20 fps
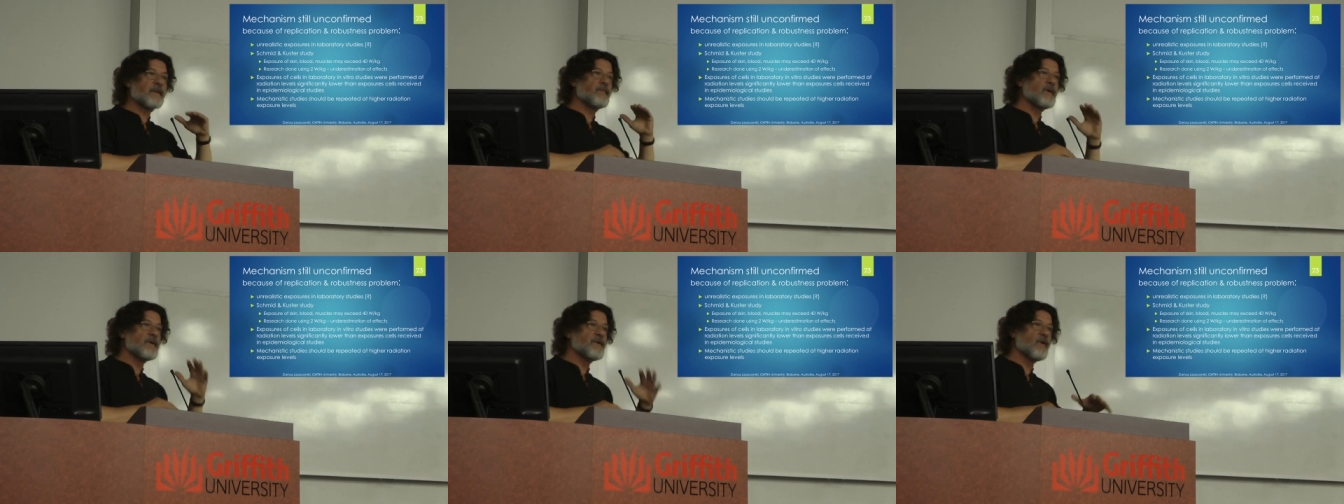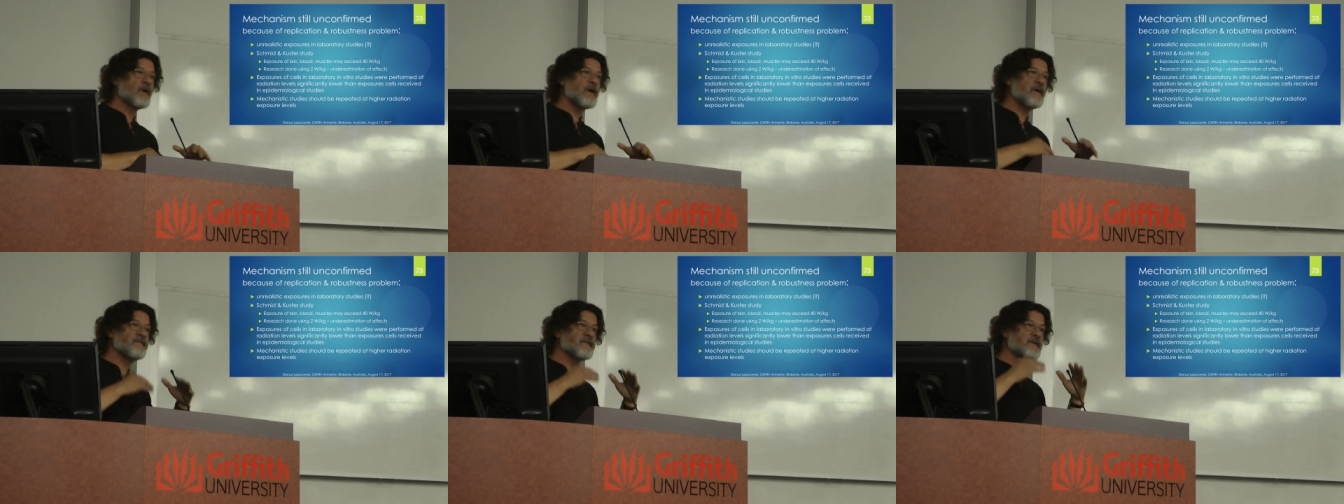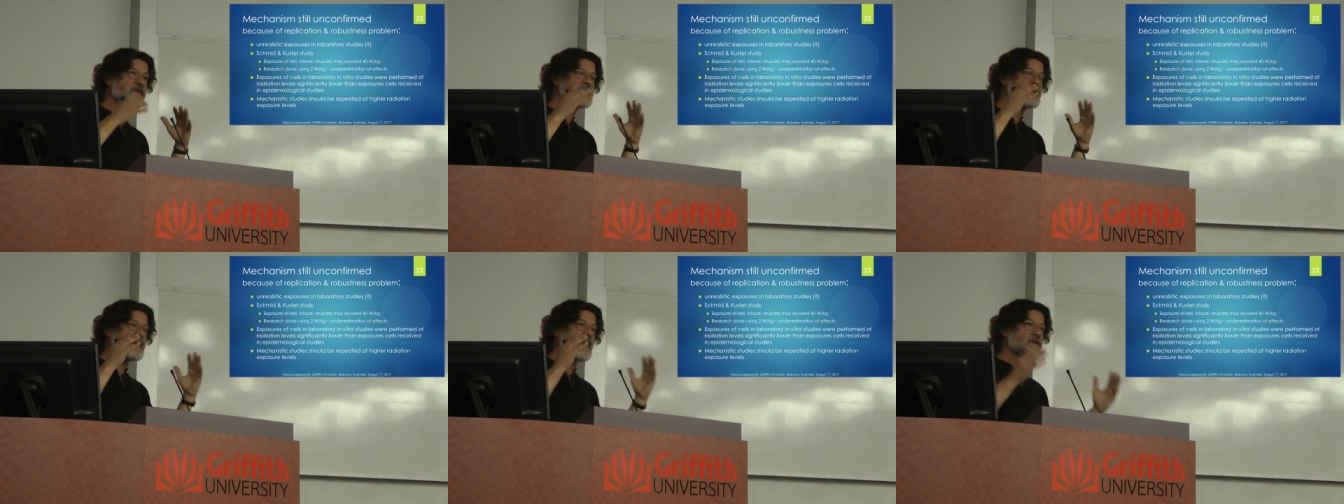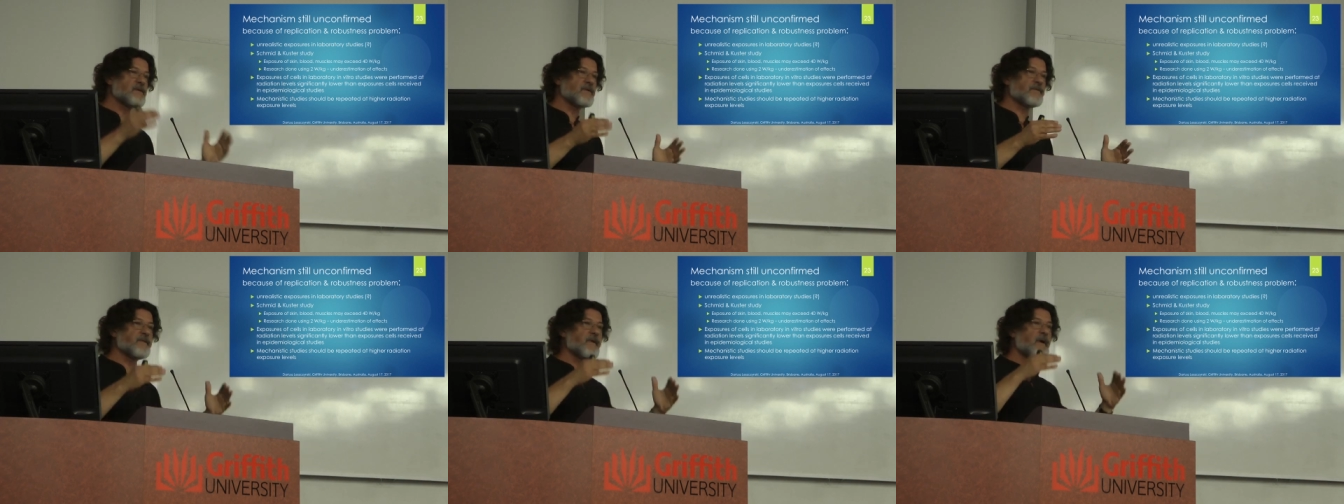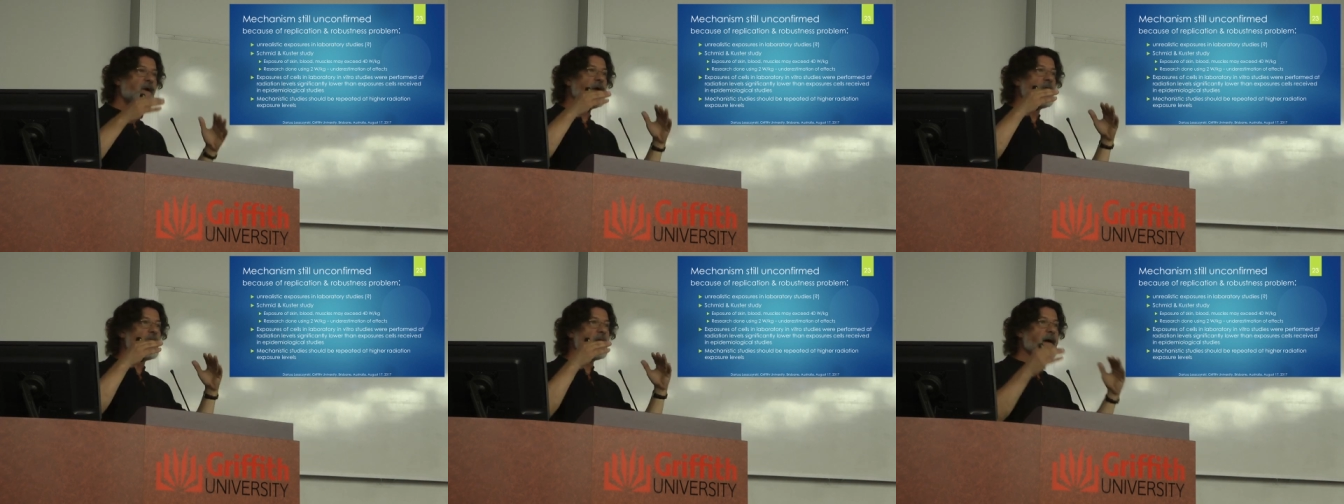But when you have this kind
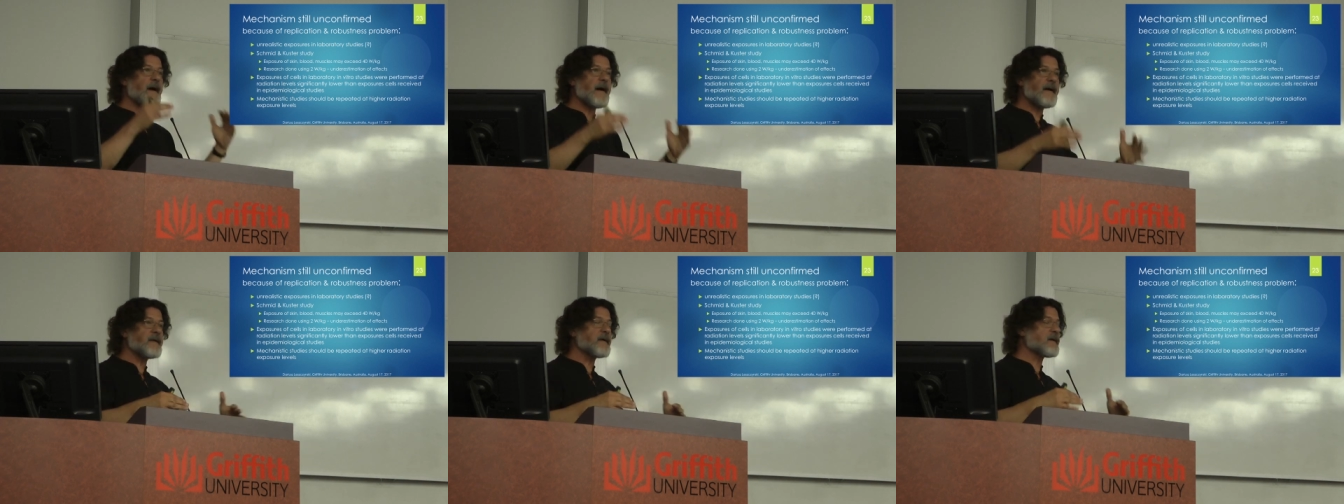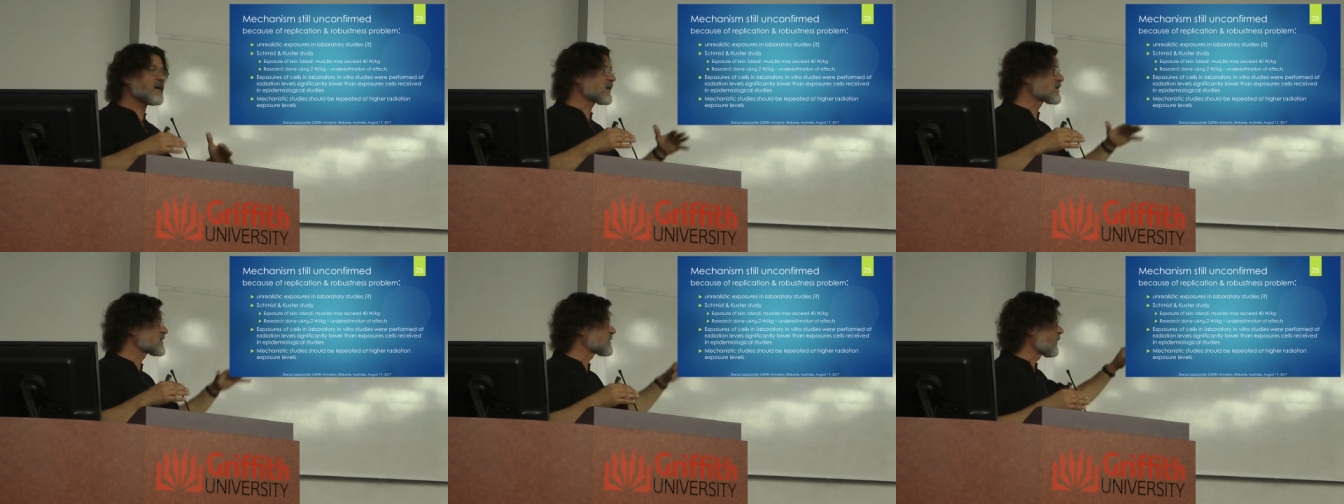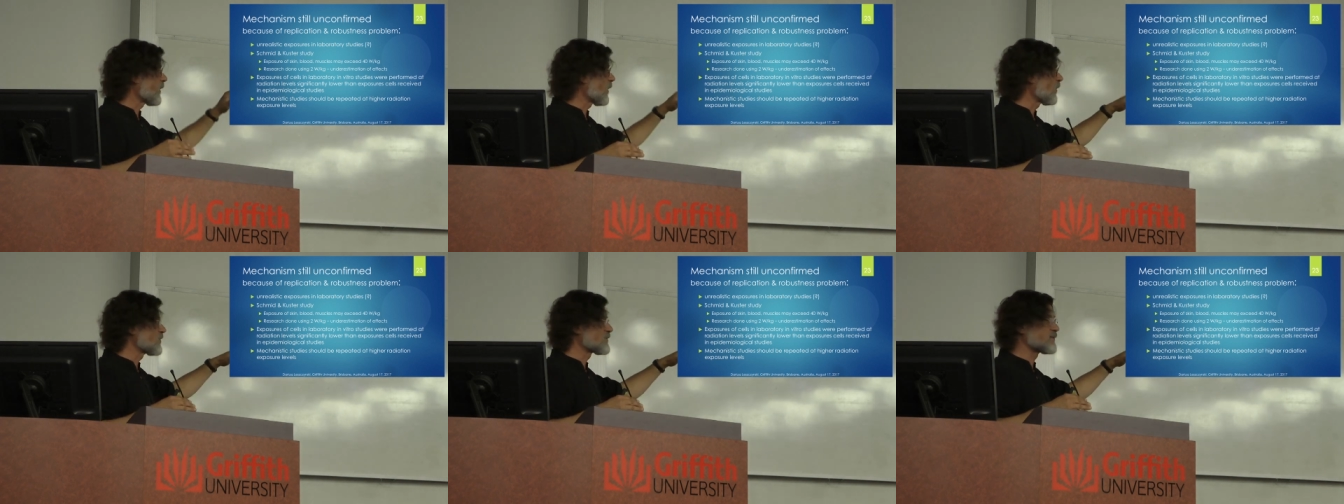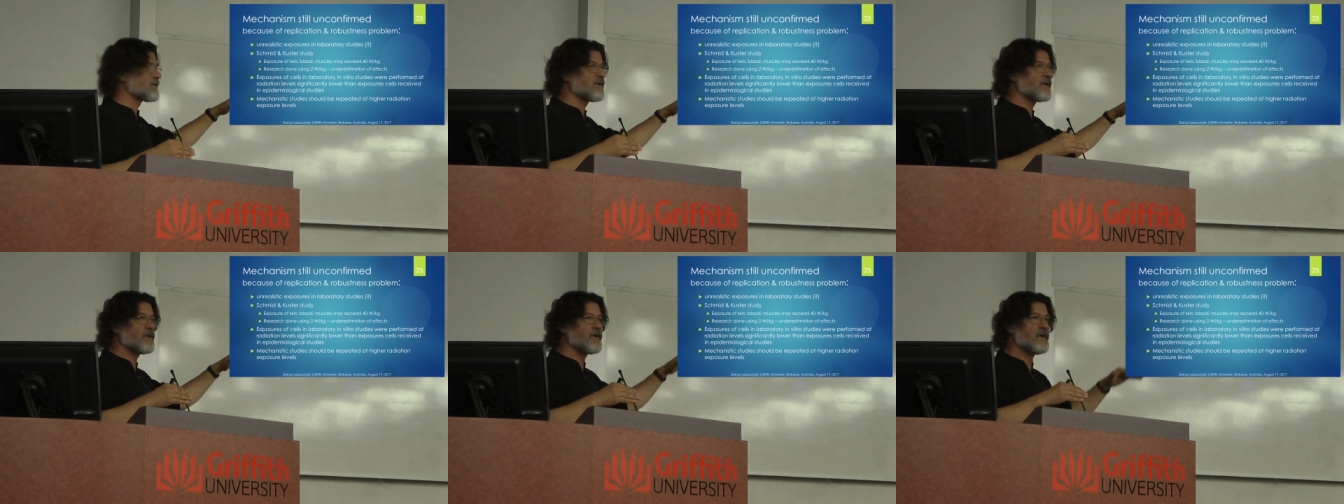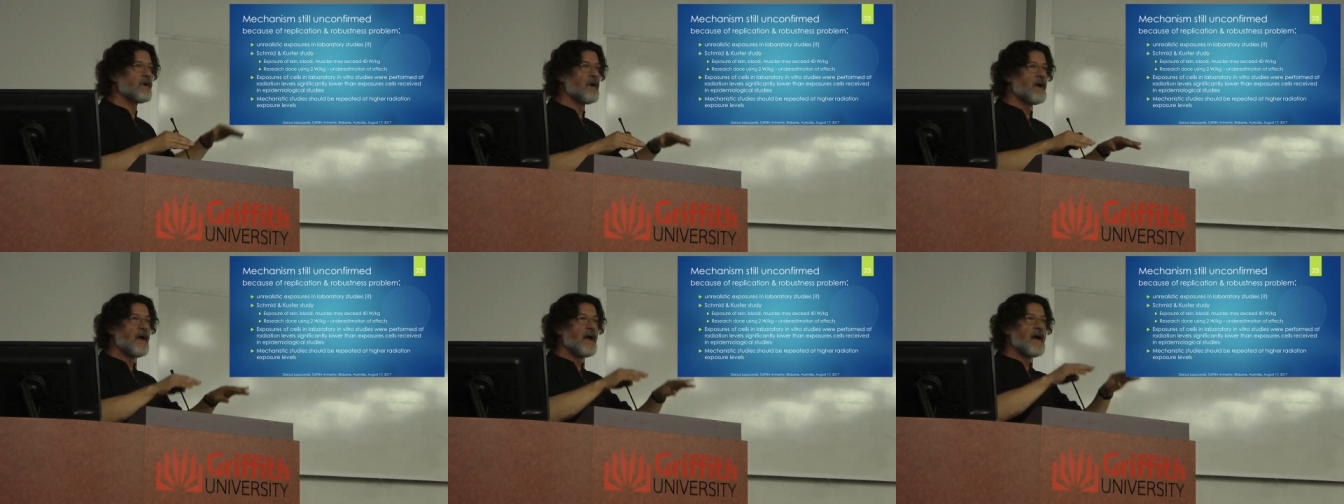of higher
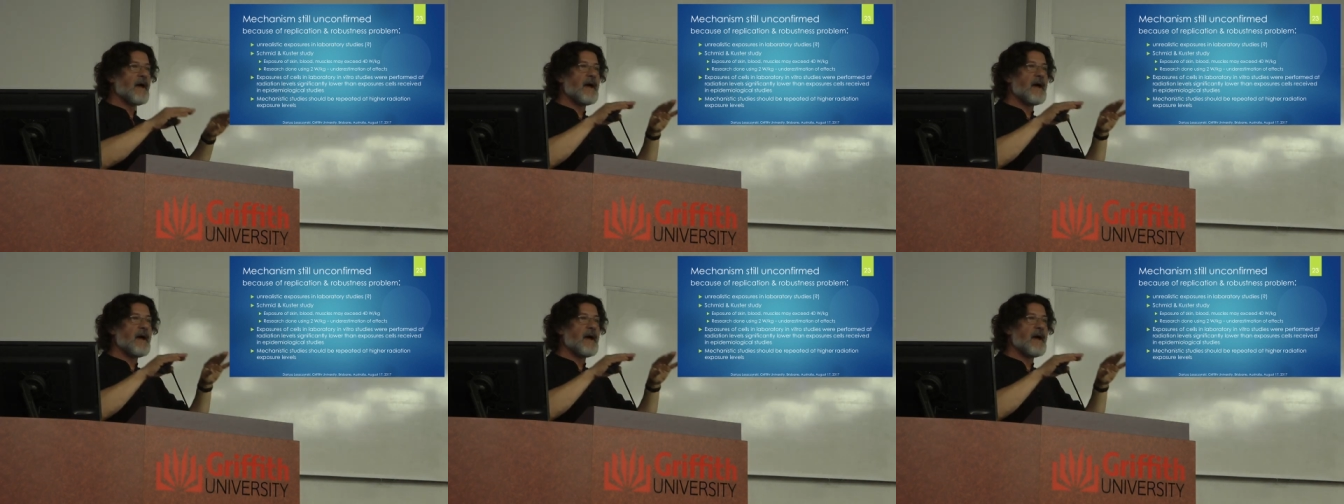exposure